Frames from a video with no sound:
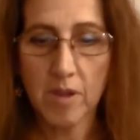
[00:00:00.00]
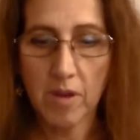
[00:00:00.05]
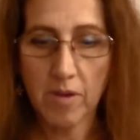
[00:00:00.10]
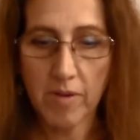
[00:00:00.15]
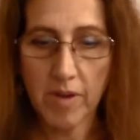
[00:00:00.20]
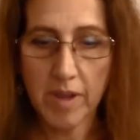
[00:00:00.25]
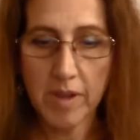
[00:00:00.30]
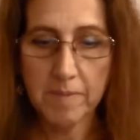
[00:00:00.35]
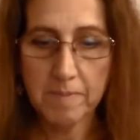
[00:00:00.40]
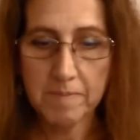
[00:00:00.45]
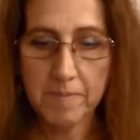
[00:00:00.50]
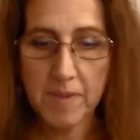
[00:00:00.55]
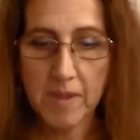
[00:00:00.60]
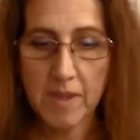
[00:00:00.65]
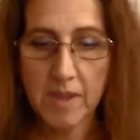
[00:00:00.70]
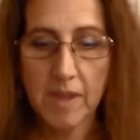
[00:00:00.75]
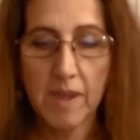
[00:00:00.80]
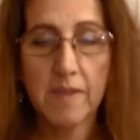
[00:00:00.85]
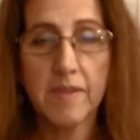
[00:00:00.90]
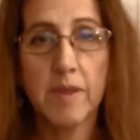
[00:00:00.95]
All right?
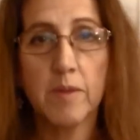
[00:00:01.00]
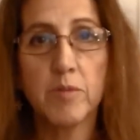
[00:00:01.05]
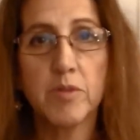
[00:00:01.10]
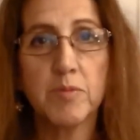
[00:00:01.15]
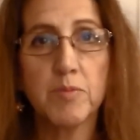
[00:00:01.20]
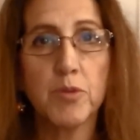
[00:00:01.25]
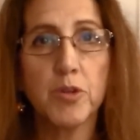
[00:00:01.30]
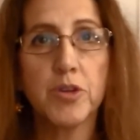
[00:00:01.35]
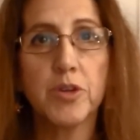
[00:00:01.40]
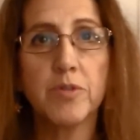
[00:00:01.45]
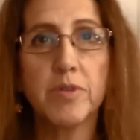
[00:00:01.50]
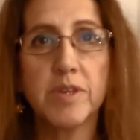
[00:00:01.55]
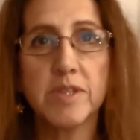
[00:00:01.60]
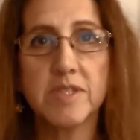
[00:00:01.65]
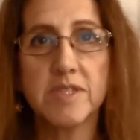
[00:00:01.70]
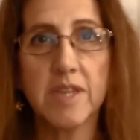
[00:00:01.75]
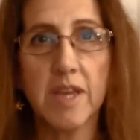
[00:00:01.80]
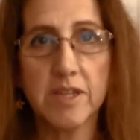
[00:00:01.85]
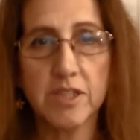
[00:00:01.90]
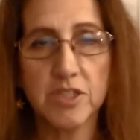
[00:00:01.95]
And then with Mercury
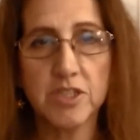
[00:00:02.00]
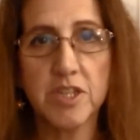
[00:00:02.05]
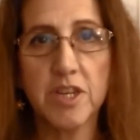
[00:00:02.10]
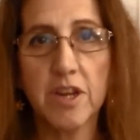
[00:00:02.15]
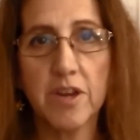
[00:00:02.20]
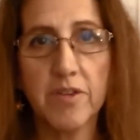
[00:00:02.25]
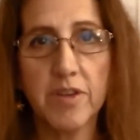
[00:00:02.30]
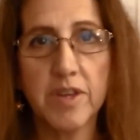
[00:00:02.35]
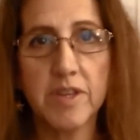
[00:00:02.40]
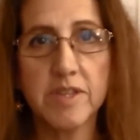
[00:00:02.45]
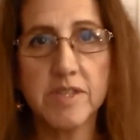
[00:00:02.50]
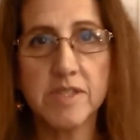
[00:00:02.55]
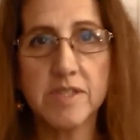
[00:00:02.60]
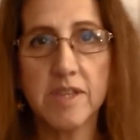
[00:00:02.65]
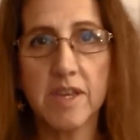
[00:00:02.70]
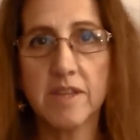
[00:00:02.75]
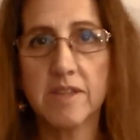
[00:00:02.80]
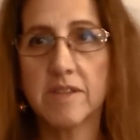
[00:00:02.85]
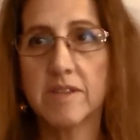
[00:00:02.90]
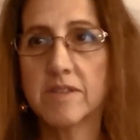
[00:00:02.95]
in Sagittarius,
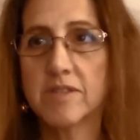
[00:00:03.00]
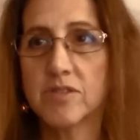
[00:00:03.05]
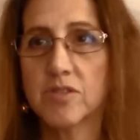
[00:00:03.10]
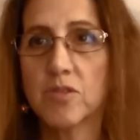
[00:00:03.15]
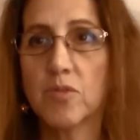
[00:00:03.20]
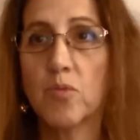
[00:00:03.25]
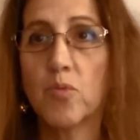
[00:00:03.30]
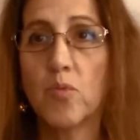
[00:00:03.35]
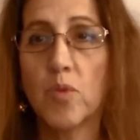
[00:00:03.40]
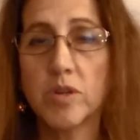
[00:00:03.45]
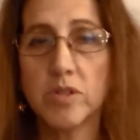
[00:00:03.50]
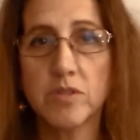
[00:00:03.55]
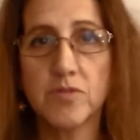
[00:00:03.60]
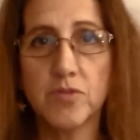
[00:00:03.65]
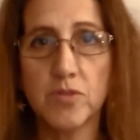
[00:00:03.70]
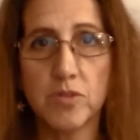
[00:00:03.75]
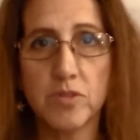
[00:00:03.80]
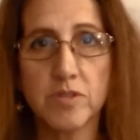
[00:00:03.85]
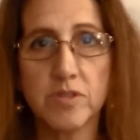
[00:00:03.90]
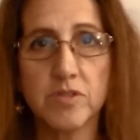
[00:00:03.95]
that is
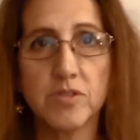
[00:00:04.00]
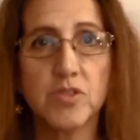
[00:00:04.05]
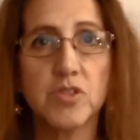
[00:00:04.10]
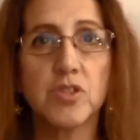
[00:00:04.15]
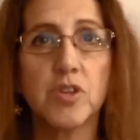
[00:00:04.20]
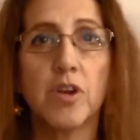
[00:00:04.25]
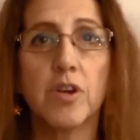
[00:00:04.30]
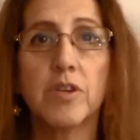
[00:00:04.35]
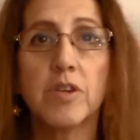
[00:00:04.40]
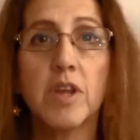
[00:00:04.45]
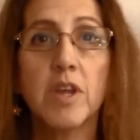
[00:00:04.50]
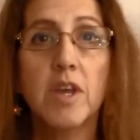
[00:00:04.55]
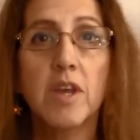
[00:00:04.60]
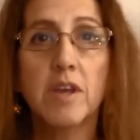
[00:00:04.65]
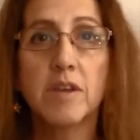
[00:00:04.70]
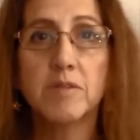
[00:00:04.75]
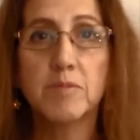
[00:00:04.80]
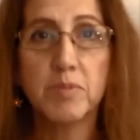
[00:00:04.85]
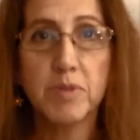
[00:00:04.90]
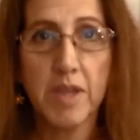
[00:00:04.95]
wonderful to start
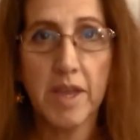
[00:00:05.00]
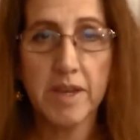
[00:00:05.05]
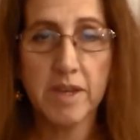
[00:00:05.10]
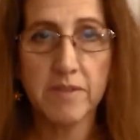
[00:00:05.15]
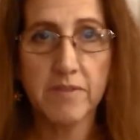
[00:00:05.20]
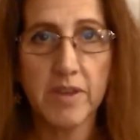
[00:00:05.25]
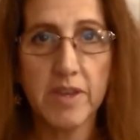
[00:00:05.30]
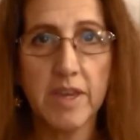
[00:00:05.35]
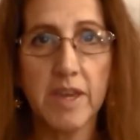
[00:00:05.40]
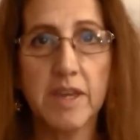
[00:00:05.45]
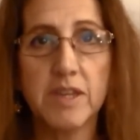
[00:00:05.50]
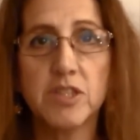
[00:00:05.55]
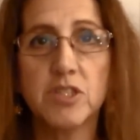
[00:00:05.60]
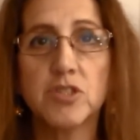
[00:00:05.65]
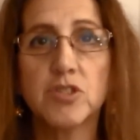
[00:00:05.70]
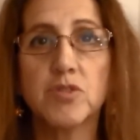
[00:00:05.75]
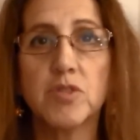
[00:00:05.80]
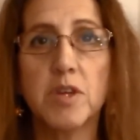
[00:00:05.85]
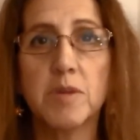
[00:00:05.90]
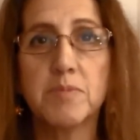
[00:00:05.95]
planning
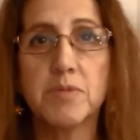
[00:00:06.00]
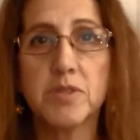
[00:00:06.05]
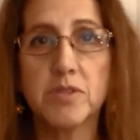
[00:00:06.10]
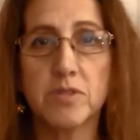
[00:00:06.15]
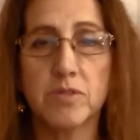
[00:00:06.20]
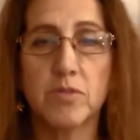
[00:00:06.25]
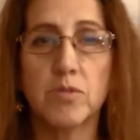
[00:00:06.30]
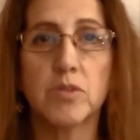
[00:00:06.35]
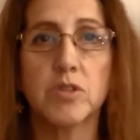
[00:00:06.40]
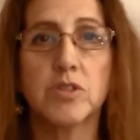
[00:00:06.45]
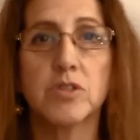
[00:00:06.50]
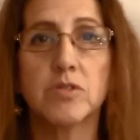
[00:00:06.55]
vacation trips or